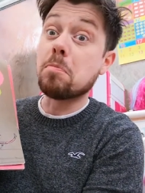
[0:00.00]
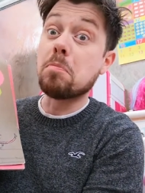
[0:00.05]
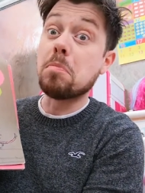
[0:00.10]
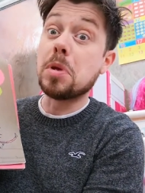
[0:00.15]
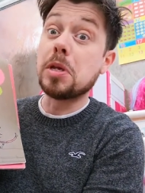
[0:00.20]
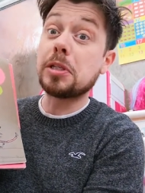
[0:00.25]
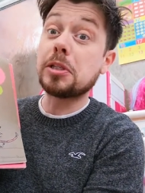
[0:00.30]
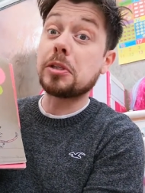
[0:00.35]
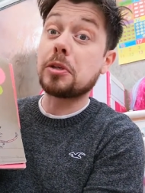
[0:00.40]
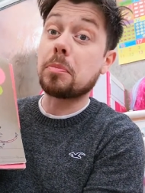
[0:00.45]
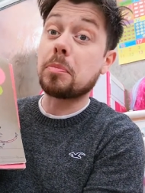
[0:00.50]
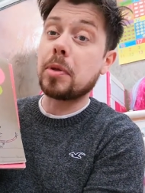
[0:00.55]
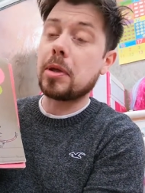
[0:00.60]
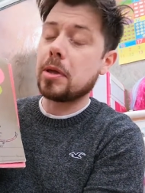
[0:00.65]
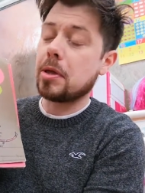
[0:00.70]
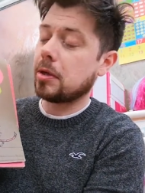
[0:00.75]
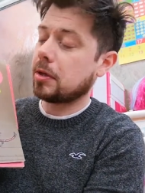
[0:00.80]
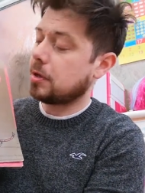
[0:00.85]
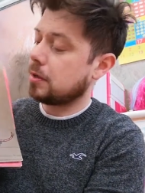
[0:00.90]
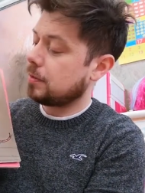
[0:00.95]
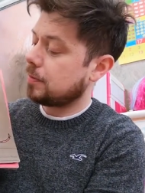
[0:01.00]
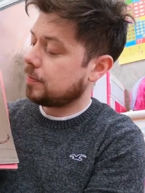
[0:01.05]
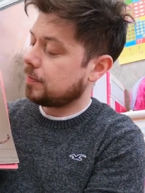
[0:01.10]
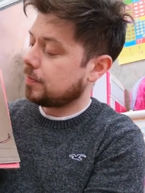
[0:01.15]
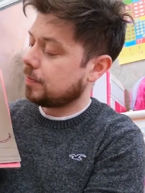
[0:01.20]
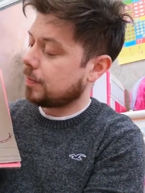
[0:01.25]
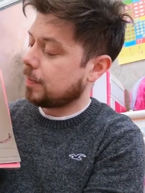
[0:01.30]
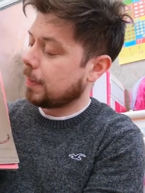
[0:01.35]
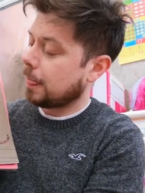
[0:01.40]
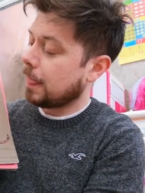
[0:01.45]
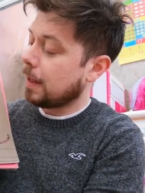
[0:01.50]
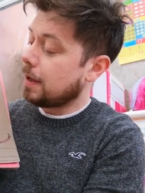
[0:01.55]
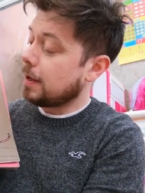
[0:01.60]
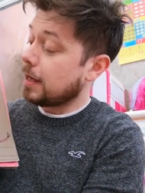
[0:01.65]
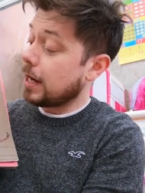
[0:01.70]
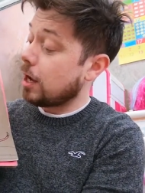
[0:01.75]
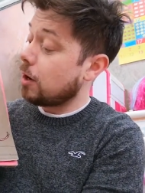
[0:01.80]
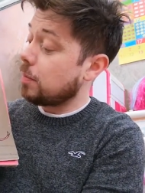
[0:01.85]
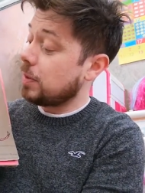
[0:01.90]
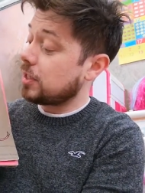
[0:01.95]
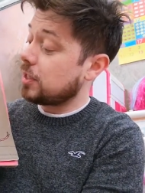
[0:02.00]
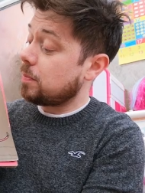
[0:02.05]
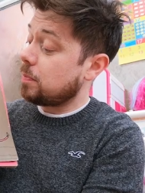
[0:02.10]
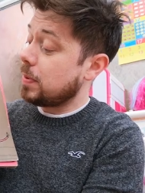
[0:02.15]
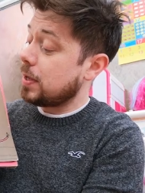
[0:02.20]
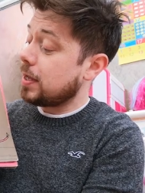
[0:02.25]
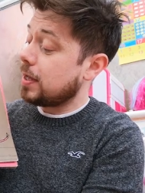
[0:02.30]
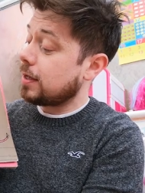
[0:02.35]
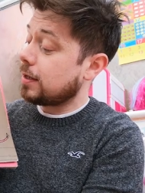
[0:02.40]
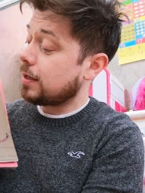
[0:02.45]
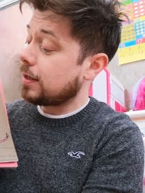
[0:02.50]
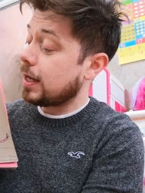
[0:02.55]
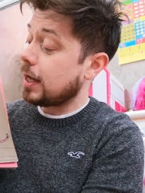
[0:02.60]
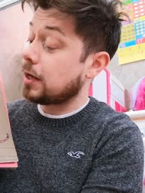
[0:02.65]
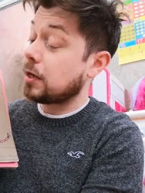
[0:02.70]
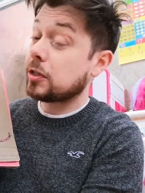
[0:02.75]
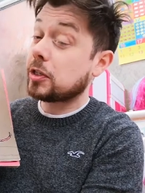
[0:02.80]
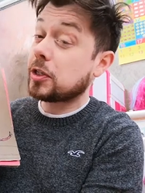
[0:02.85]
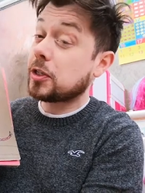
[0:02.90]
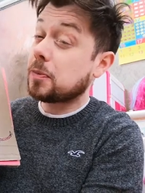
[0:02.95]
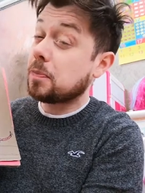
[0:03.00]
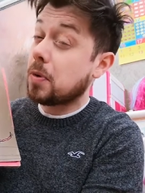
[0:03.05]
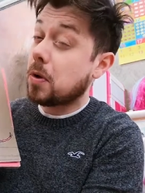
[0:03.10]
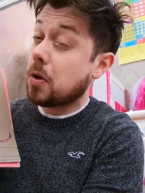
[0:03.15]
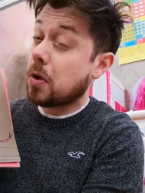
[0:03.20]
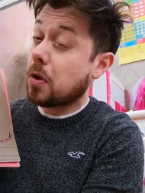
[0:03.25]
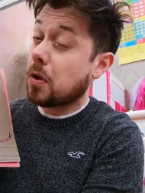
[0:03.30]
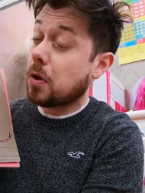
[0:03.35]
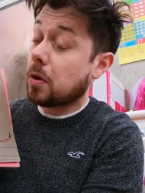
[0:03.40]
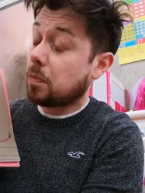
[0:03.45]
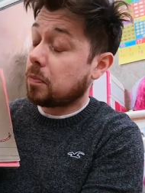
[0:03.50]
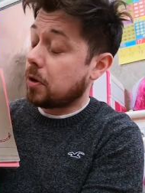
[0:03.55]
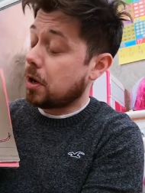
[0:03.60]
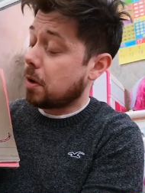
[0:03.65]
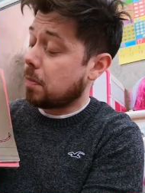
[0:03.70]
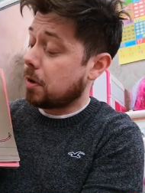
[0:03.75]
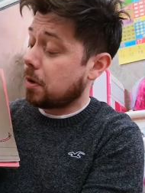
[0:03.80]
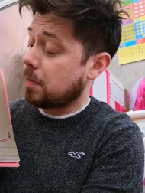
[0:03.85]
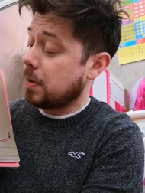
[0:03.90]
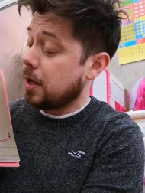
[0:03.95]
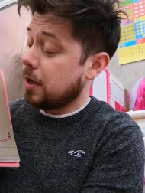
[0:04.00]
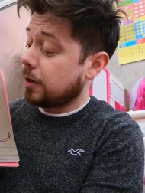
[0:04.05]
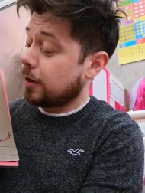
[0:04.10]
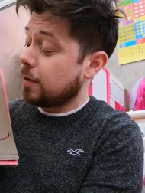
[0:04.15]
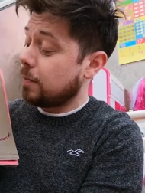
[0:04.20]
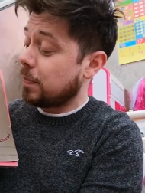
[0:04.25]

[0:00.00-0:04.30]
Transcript: Mr. Big. Now, Mr. Big had a small problem.